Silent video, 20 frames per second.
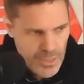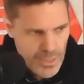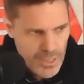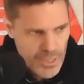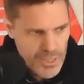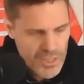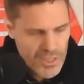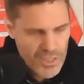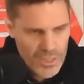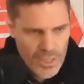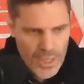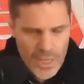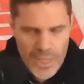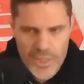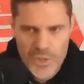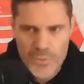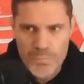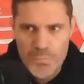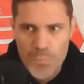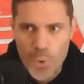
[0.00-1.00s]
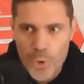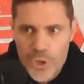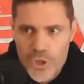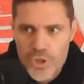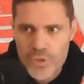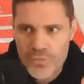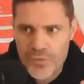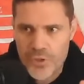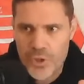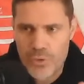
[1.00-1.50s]
is, as
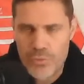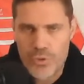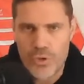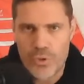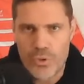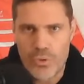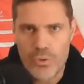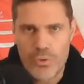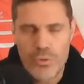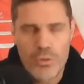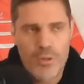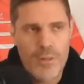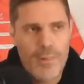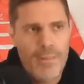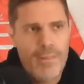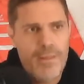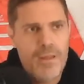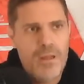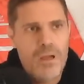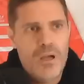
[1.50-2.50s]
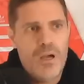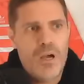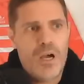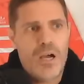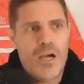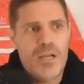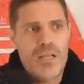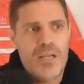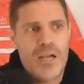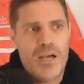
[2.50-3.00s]
most of you know,
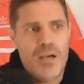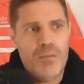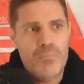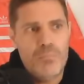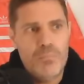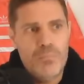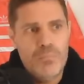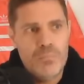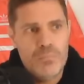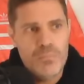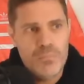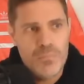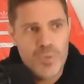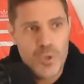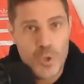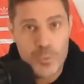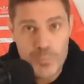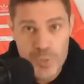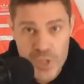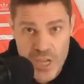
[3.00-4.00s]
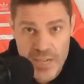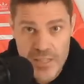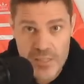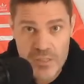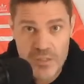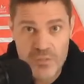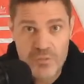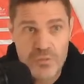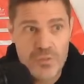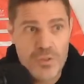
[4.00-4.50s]
I am
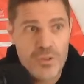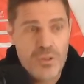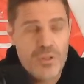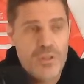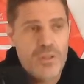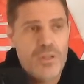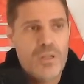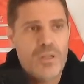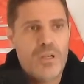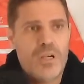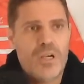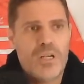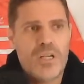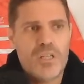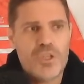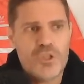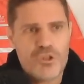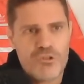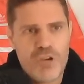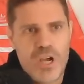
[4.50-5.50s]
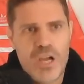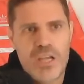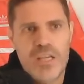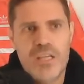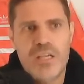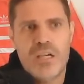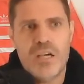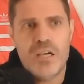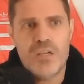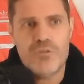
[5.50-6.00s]
objective and I
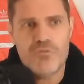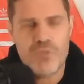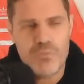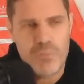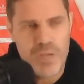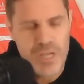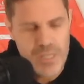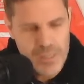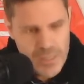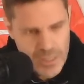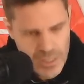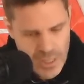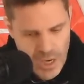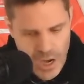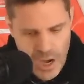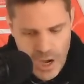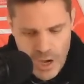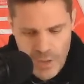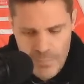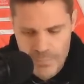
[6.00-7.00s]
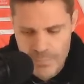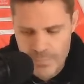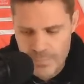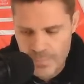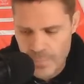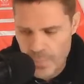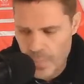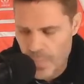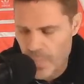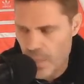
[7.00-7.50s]
try and remain calm
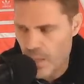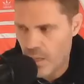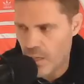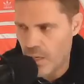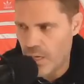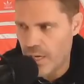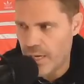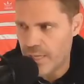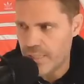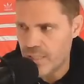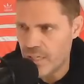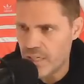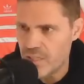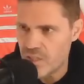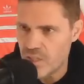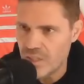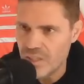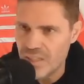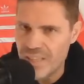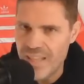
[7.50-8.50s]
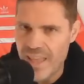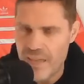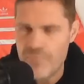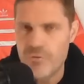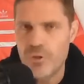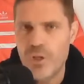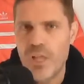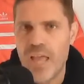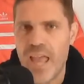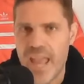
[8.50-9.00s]
and as
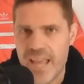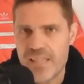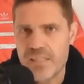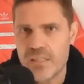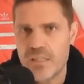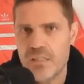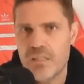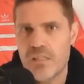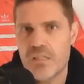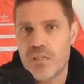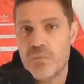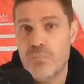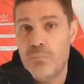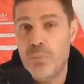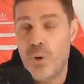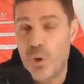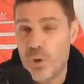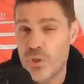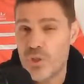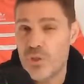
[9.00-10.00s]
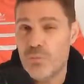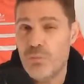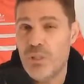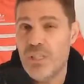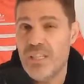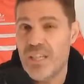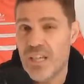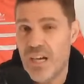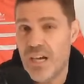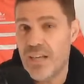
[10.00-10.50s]
level-headed as I
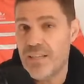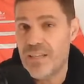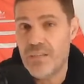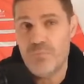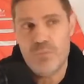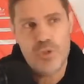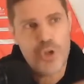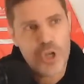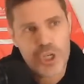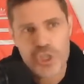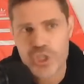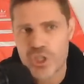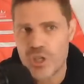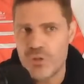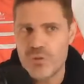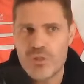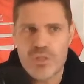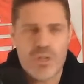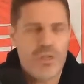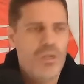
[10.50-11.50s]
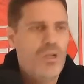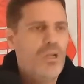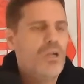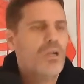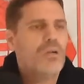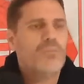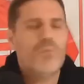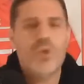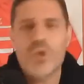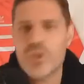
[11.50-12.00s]
possibly can. I'm not a shouter,
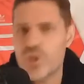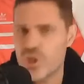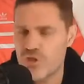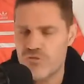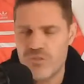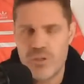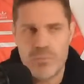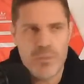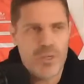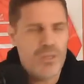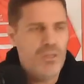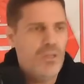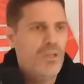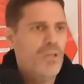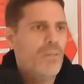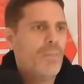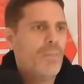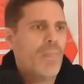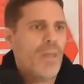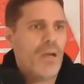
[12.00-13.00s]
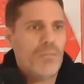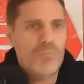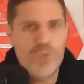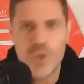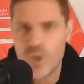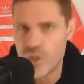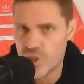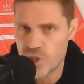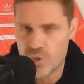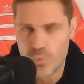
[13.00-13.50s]
I'm not a screamer, I'm
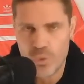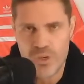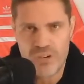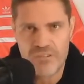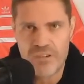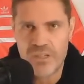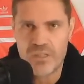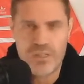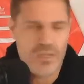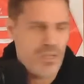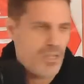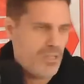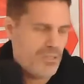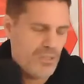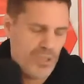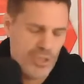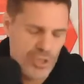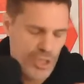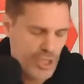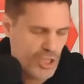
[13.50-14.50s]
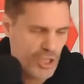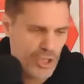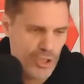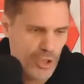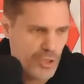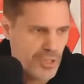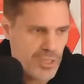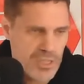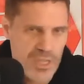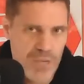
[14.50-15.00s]
not a swearer. That's just
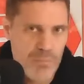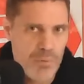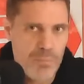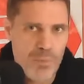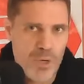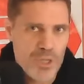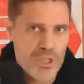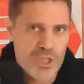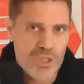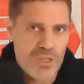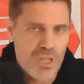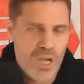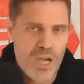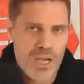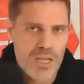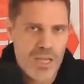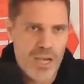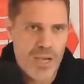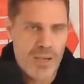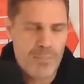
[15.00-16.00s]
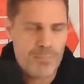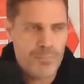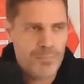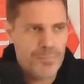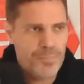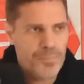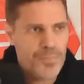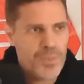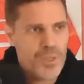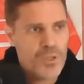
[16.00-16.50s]
not the type of person that I am.
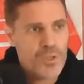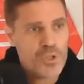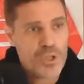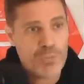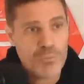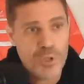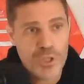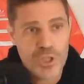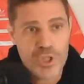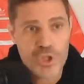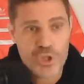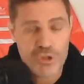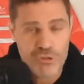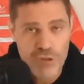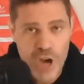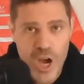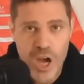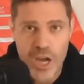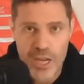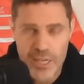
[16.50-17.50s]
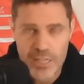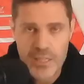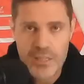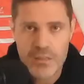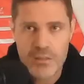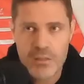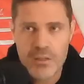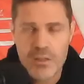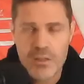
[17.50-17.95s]
So I'm going to try